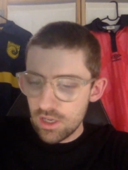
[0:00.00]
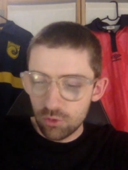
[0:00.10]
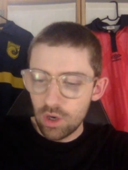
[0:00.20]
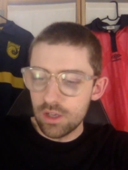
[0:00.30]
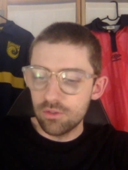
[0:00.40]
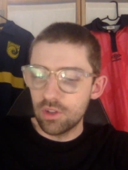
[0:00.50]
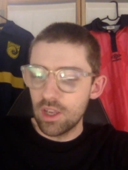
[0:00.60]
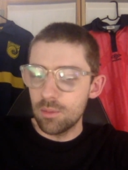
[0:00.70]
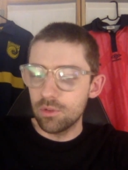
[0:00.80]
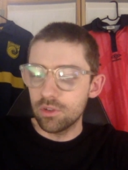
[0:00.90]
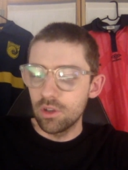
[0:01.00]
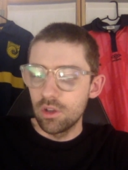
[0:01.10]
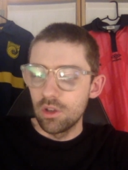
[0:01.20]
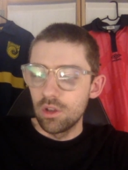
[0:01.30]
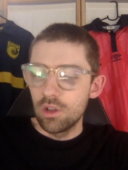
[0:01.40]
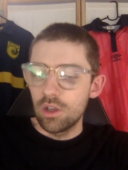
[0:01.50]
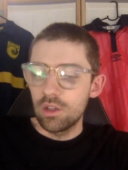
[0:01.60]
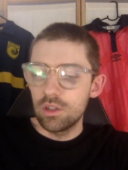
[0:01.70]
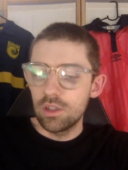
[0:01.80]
a variety of teams in the